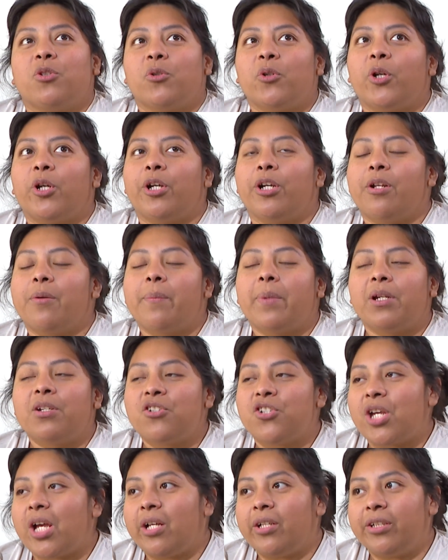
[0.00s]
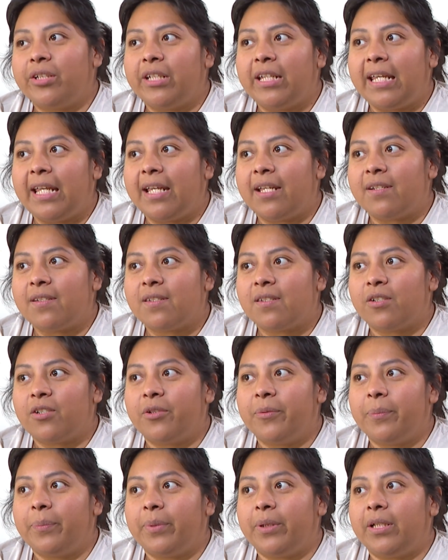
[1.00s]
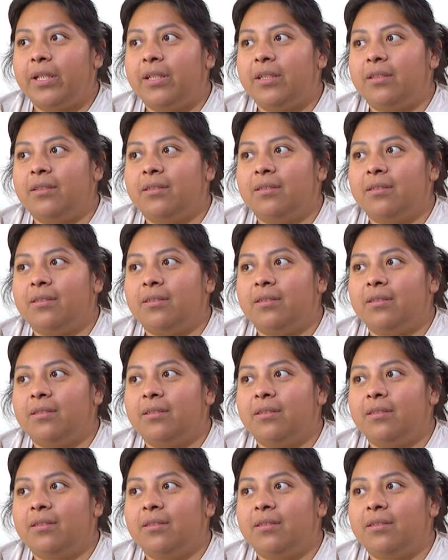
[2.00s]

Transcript: you heard about childhood cancer, but